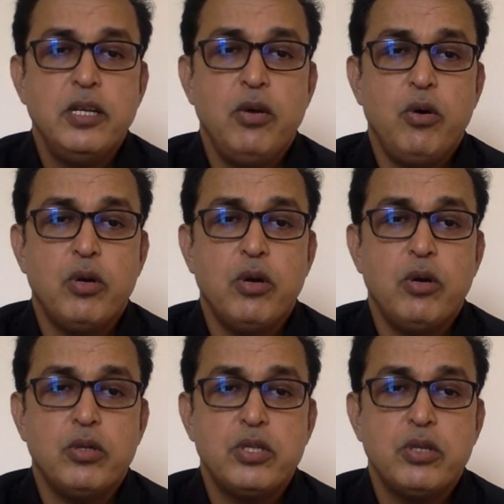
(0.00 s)
or
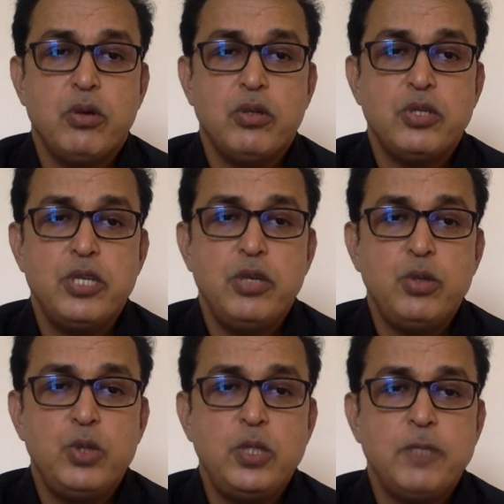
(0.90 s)
cause
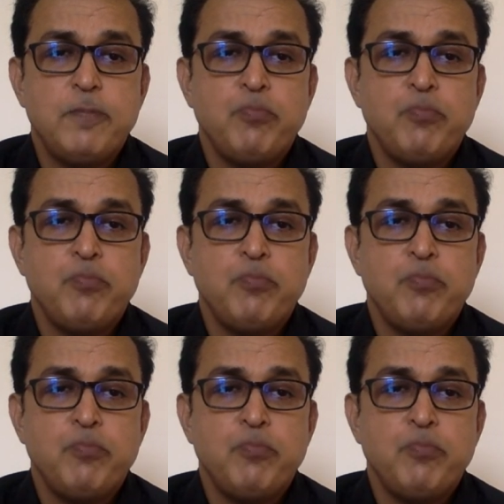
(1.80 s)
stenosis